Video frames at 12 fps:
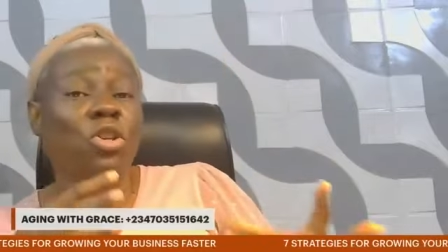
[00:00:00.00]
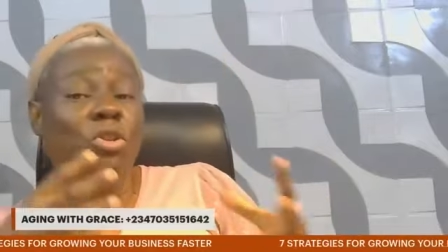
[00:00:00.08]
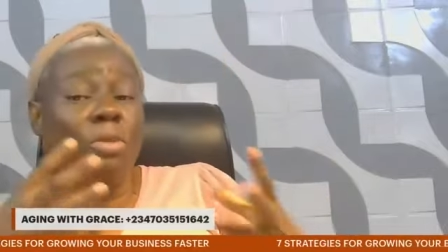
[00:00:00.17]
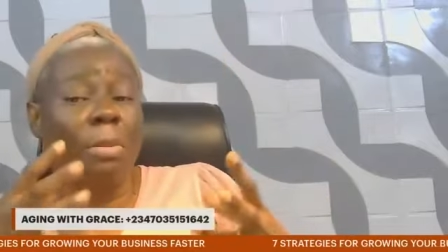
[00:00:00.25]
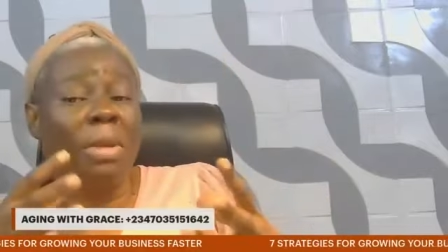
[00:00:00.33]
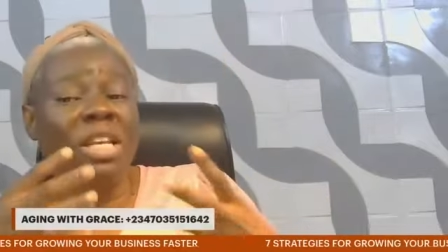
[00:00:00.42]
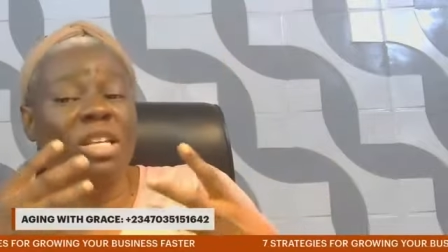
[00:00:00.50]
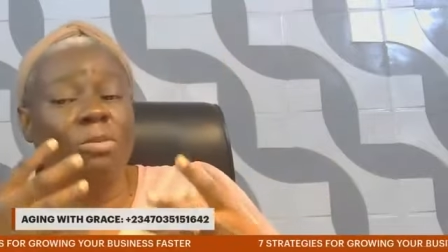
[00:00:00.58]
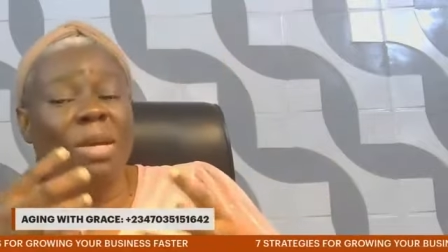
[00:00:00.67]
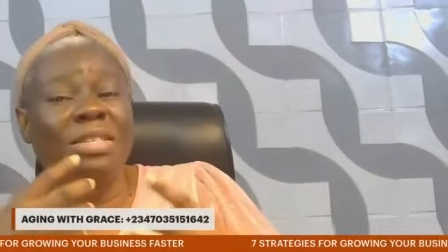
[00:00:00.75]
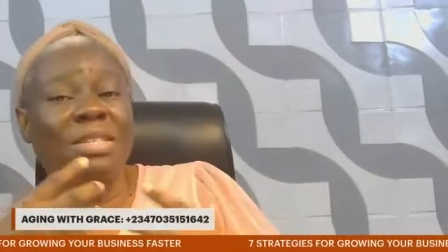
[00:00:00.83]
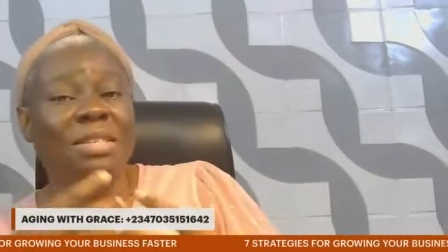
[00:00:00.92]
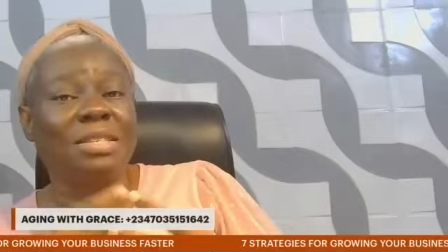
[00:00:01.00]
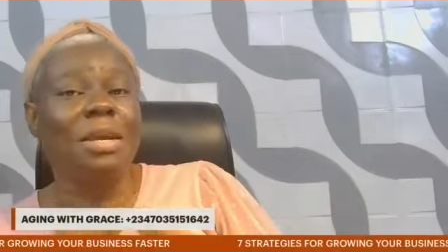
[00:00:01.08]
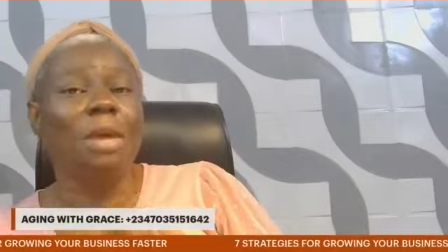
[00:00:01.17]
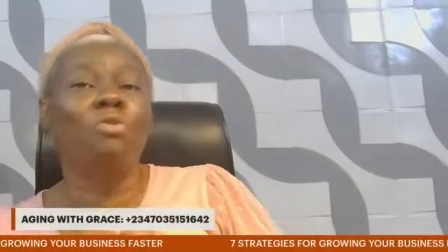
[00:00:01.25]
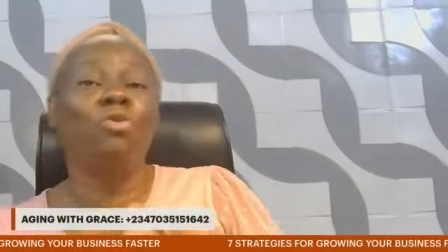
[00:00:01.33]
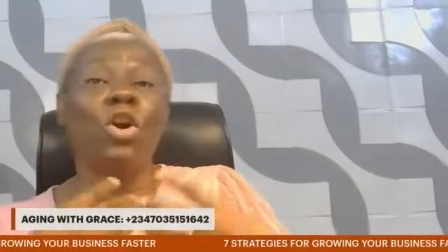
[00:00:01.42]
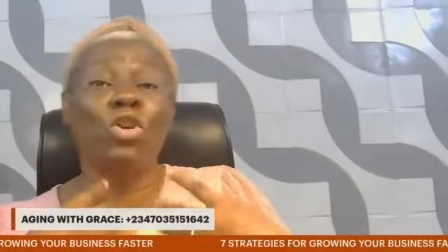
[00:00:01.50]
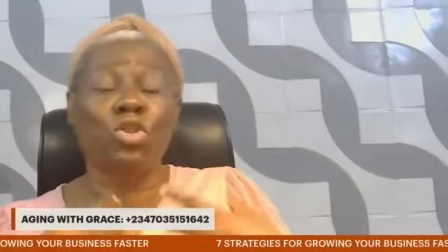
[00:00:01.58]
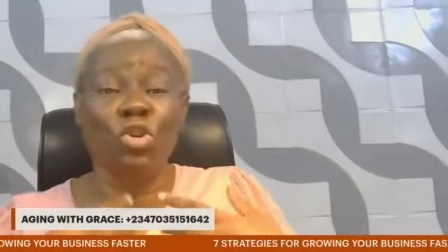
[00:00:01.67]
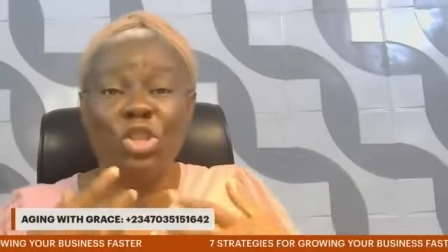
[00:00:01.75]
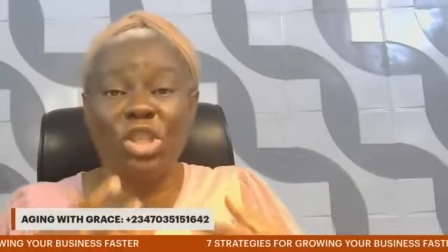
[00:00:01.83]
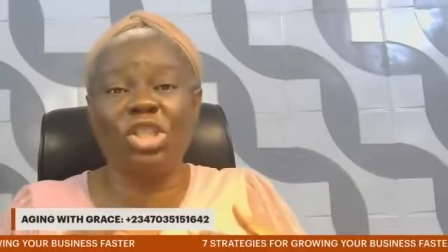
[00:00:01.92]
customer management system. We
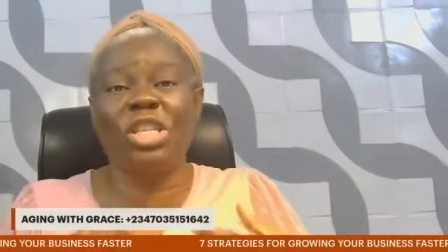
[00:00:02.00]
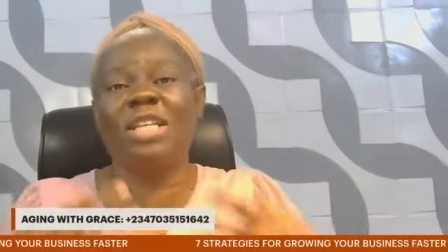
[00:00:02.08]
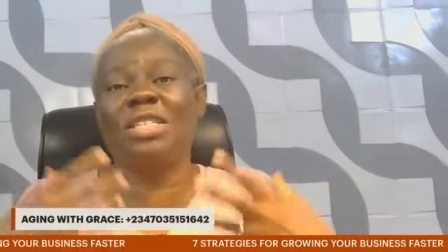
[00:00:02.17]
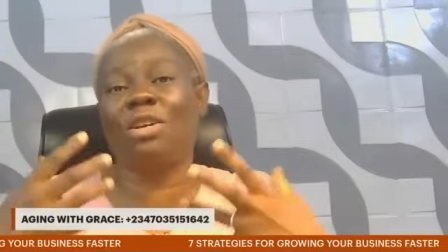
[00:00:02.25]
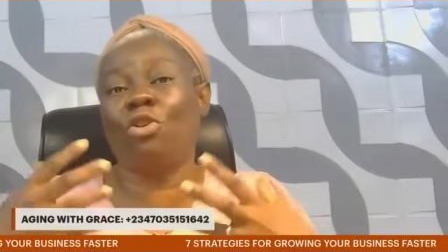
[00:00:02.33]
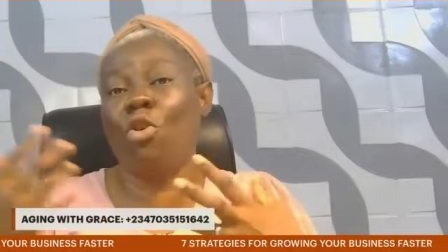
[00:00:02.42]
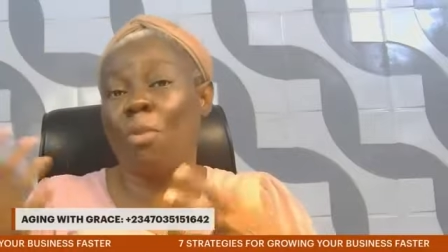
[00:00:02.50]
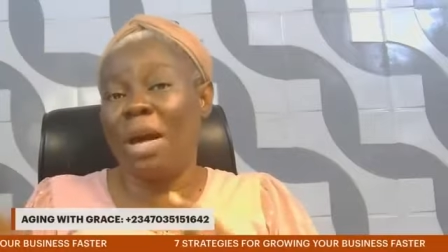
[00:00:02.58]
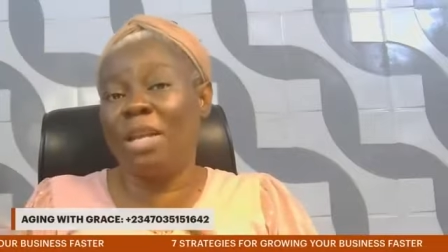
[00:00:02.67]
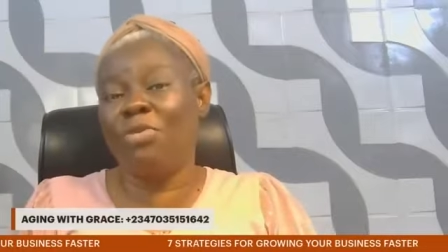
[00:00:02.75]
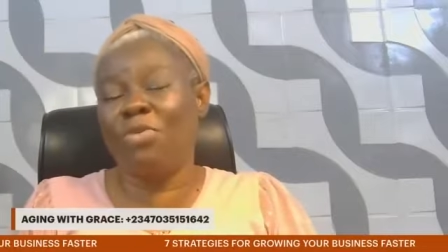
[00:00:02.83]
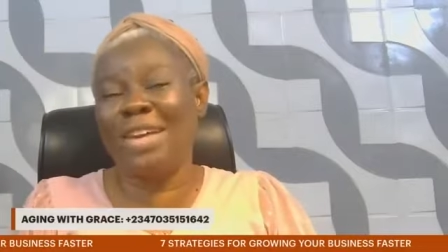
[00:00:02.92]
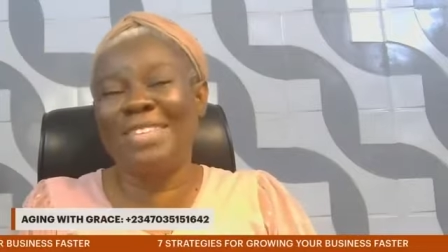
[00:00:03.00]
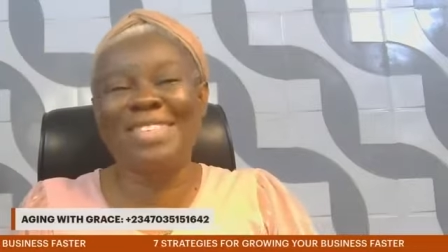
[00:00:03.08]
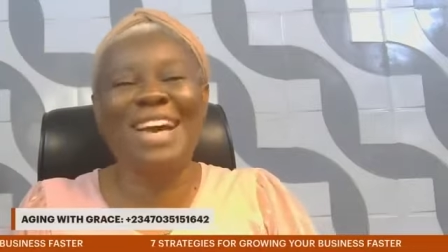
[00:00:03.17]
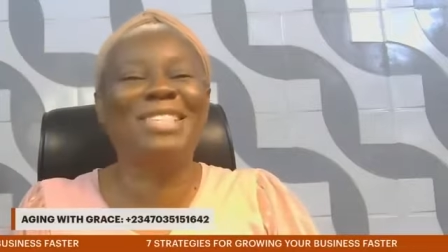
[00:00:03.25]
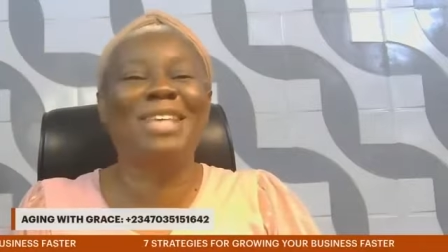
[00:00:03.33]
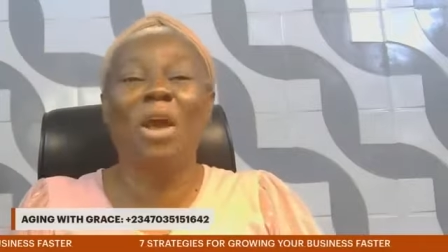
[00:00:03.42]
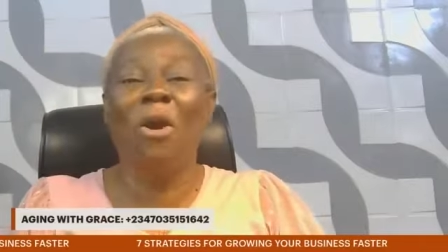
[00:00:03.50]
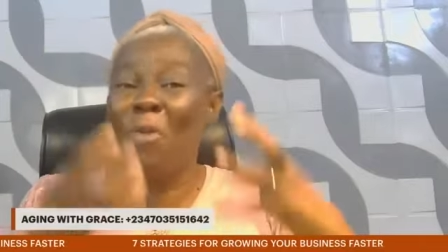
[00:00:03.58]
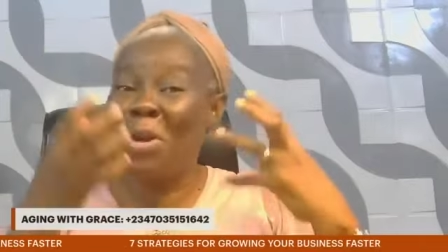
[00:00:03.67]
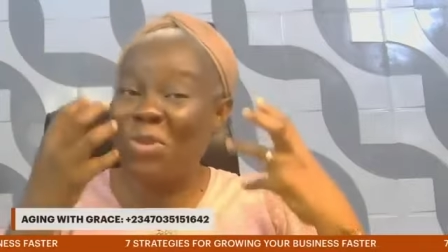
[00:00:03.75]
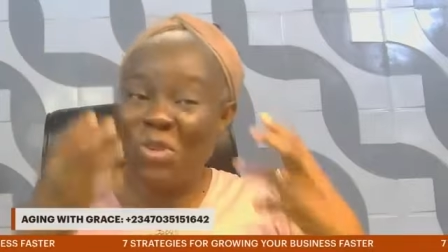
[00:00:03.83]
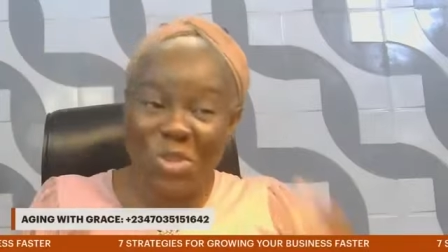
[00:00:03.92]
also teach that in global influencers.
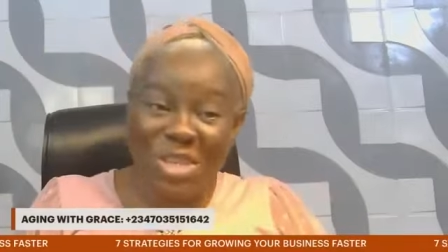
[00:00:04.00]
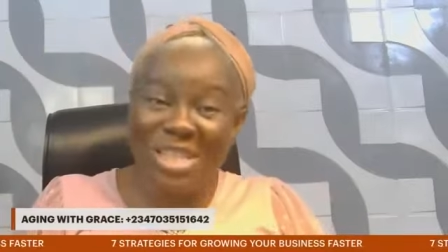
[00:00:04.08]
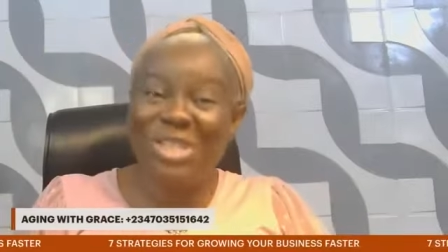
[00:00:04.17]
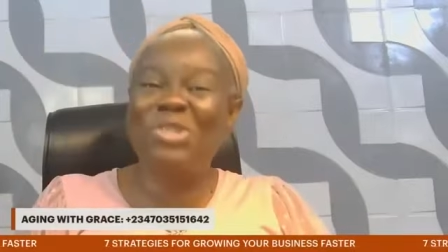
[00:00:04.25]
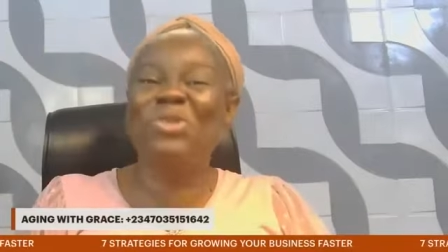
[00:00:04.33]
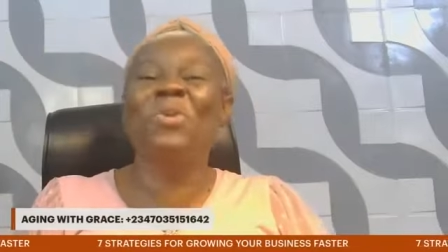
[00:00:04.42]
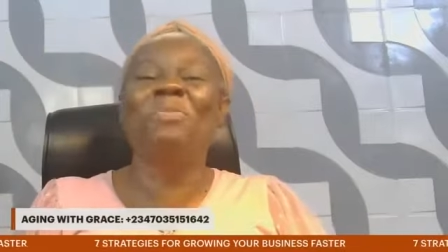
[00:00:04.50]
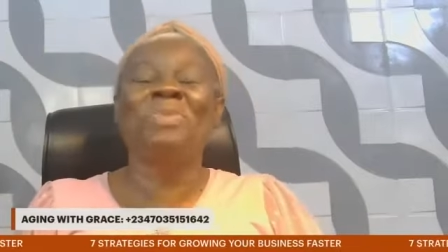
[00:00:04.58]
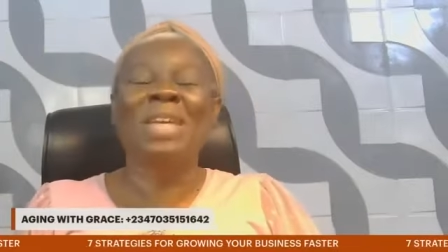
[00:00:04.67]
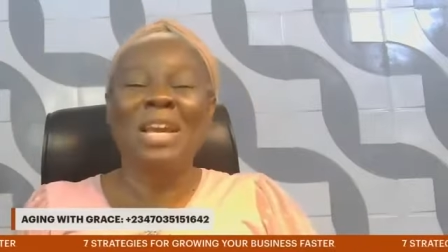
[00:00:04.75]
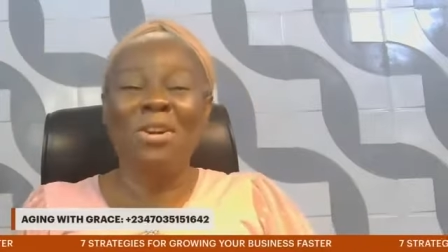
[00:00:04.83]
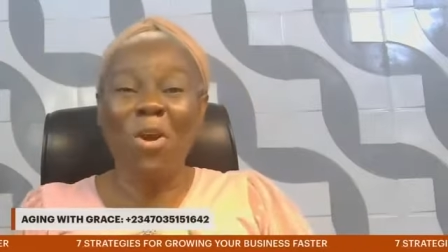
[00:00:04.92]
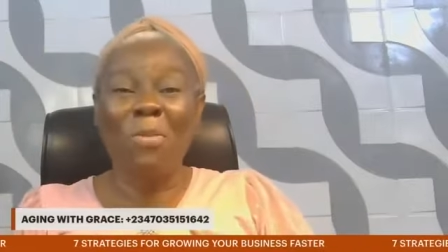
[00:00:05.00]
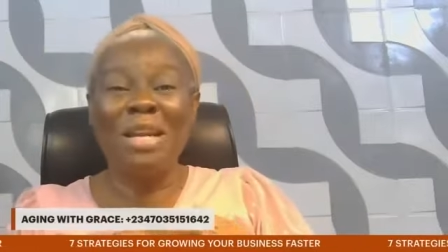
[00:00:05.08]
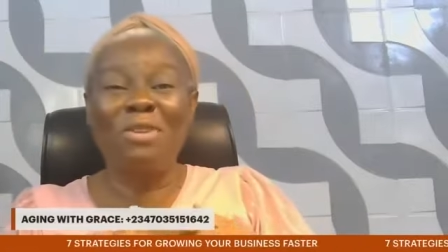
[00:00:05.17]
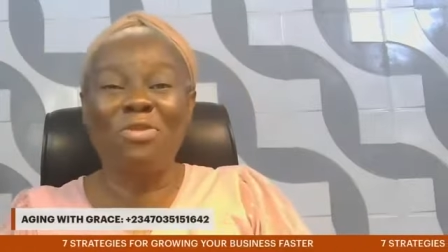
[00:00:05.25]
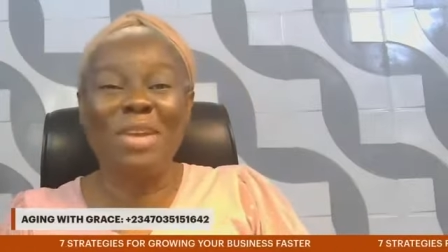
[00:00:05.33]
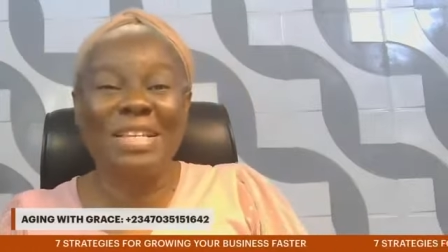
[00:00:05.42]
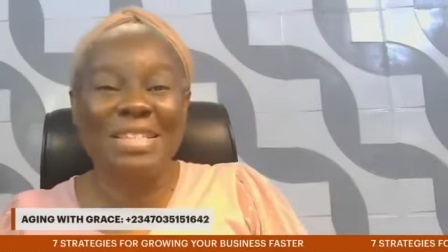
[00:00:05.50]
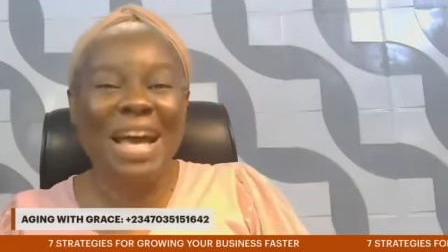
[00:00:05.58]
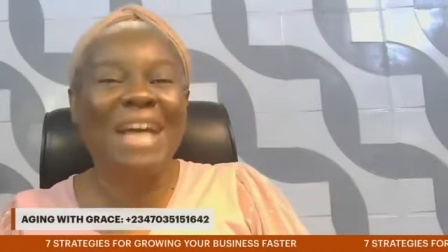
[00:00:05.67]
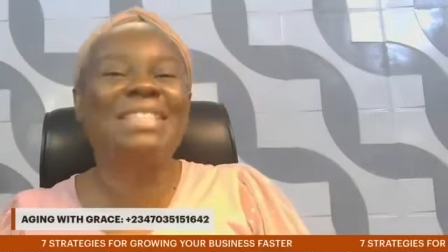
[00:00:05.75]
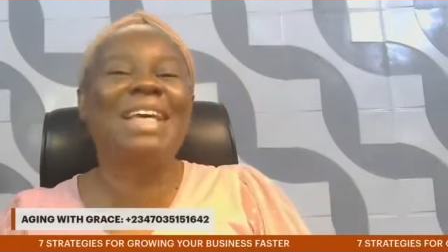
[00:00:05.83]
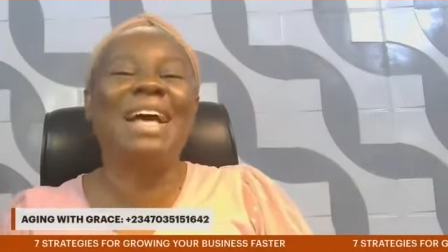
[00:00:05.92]
When we teach you in global
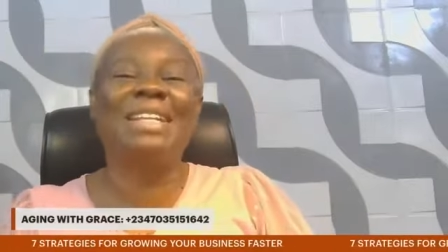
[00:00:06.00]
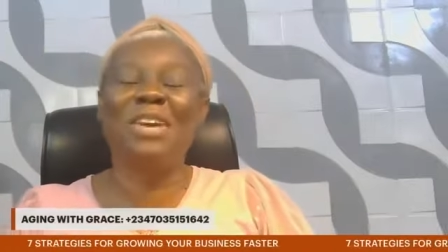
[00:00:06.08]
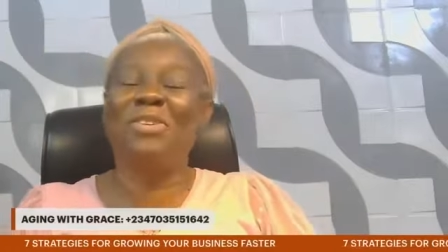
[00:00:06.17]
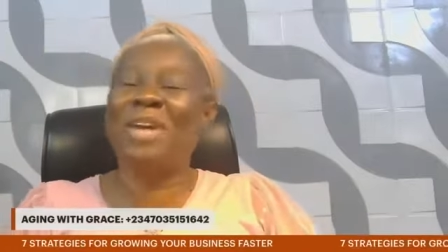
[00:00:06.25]
influencers, and